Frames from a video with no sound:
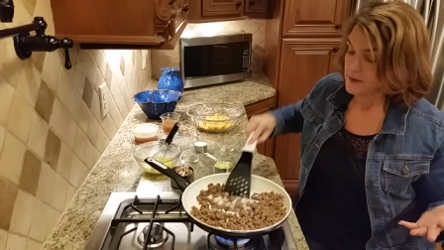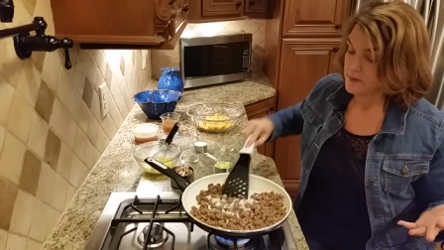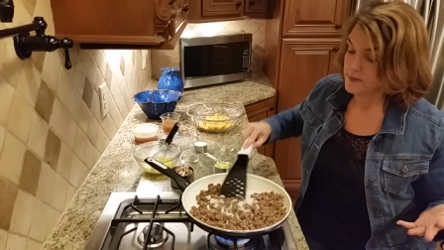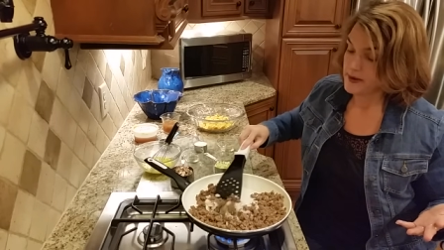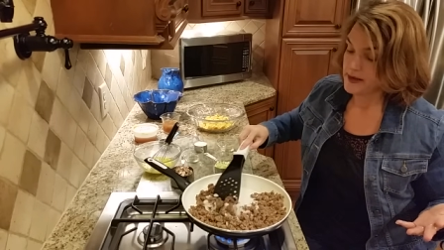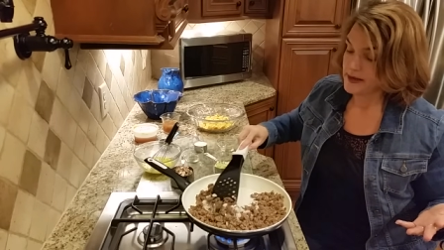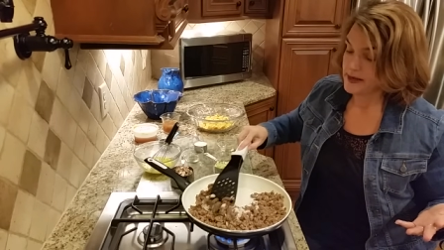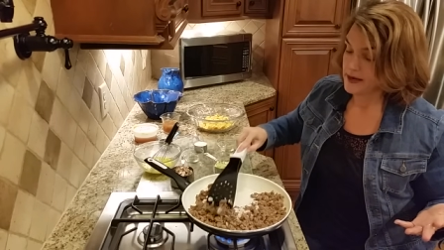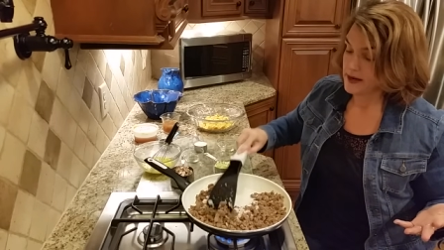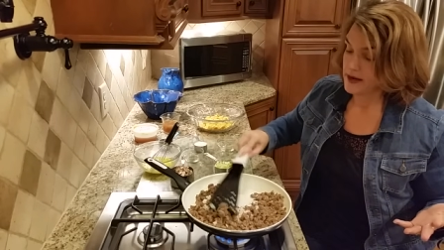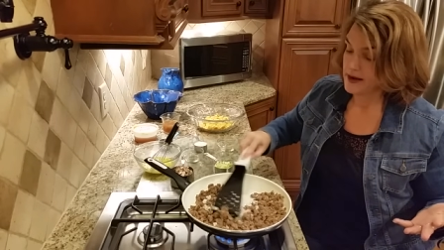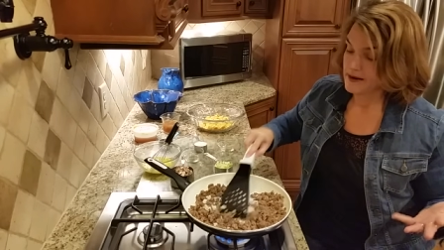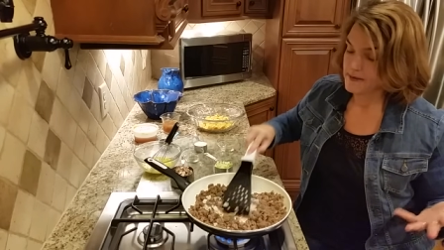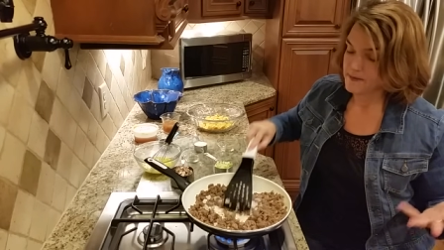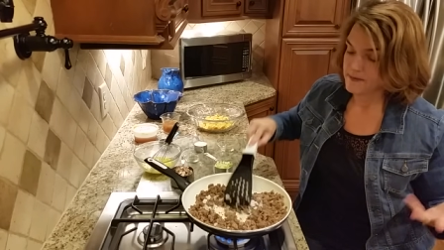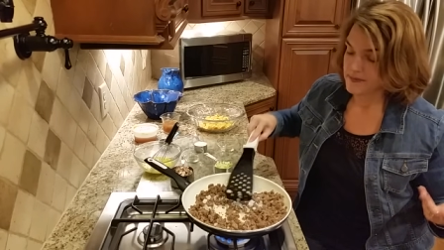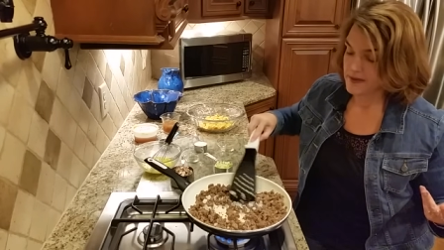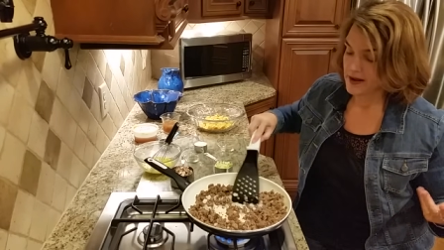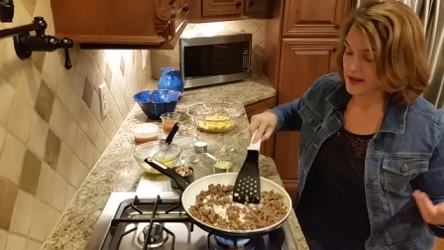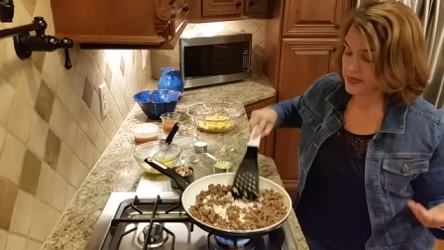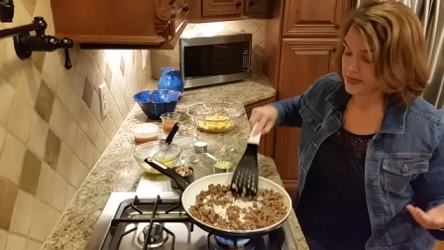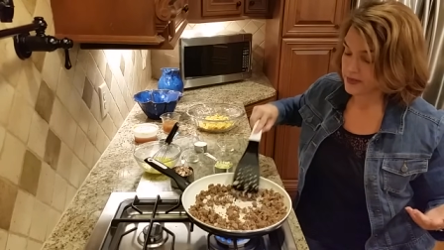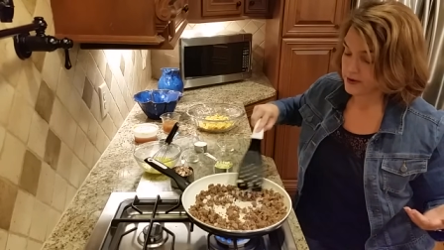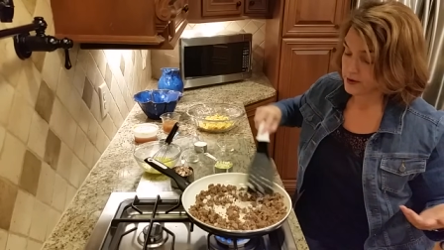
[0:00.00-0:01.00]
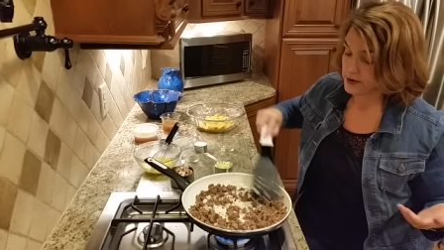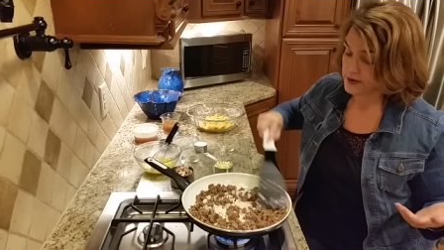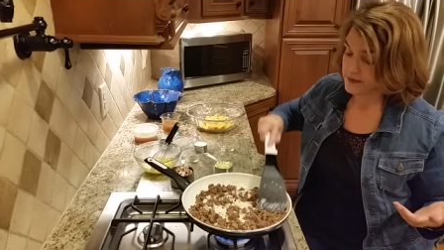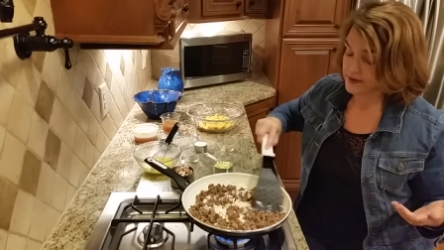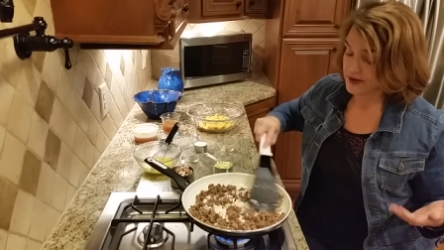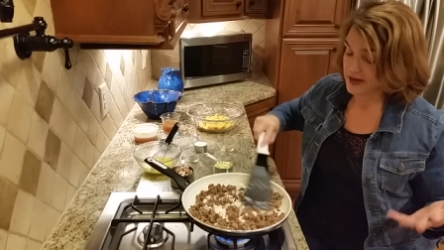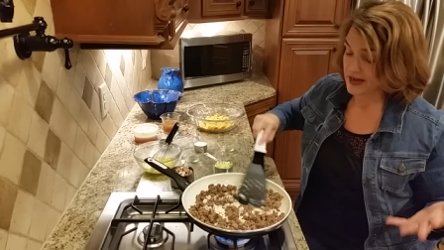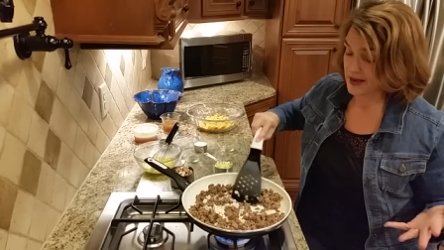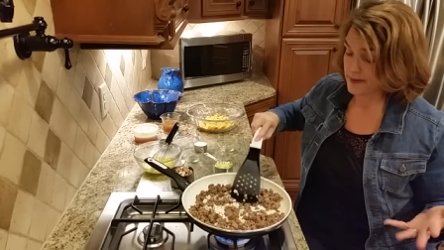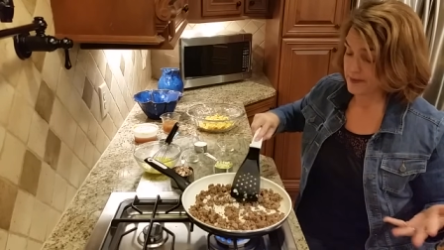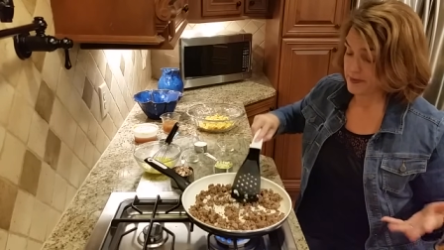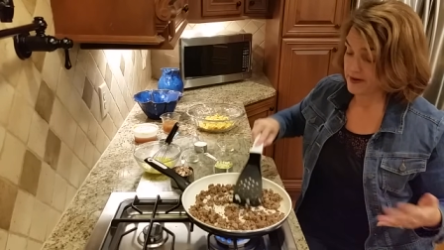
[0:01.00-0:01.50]
but um, a third of
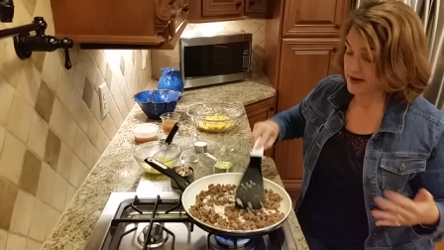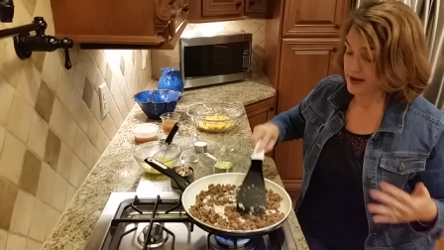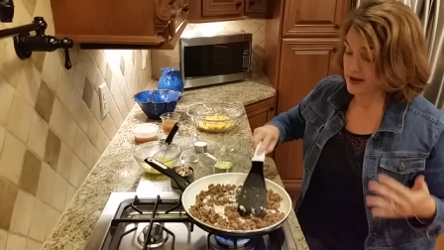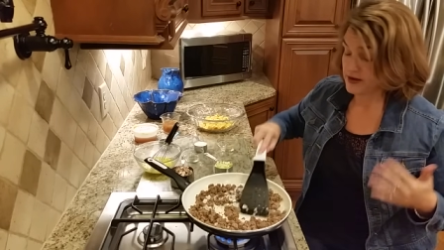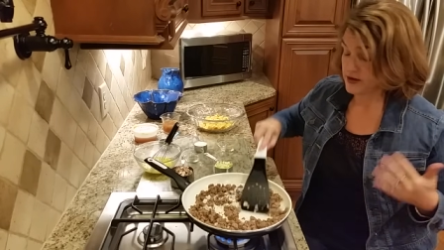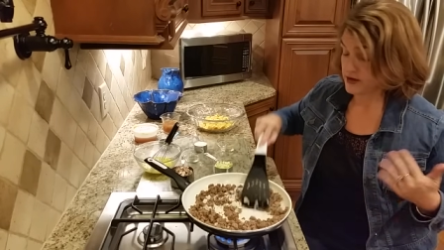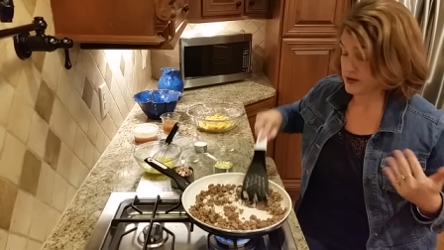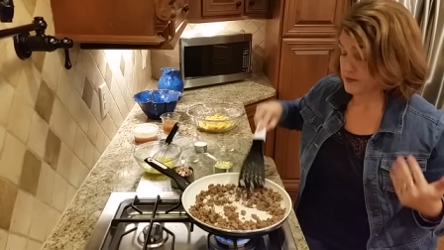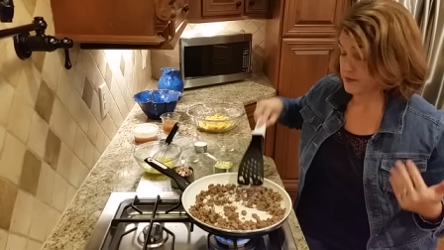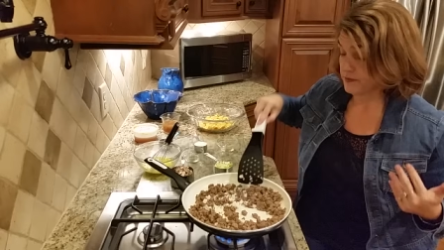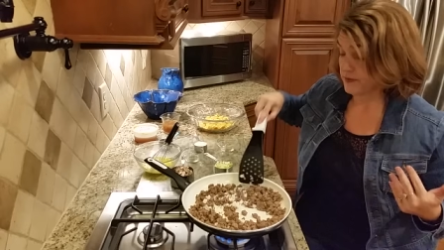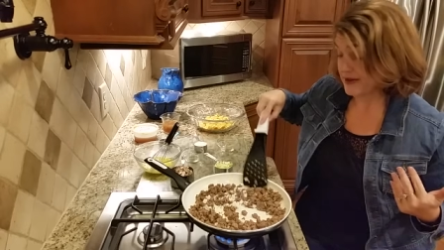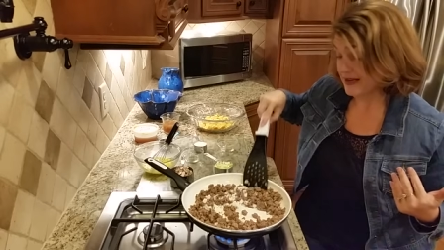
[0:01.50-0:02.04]
a cup of onion